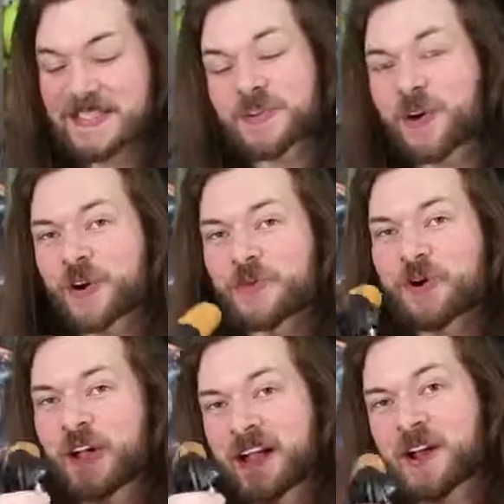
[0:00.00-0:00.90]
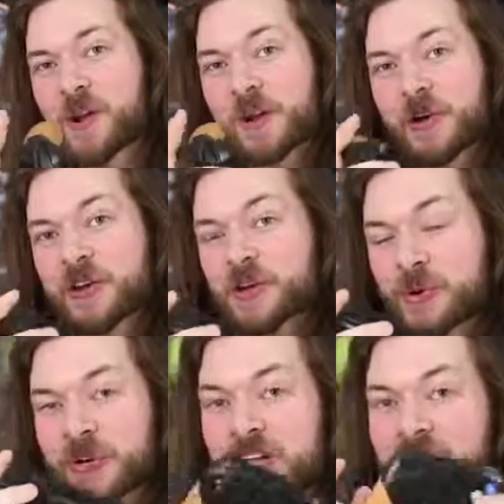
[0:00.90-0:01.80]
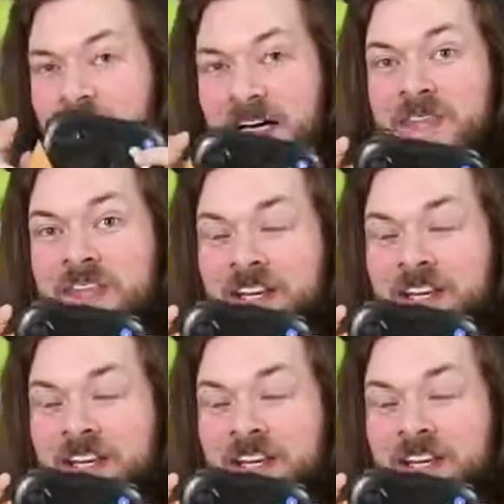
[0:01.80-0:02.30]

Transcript: is adorable, and I know a lot of you are gonna love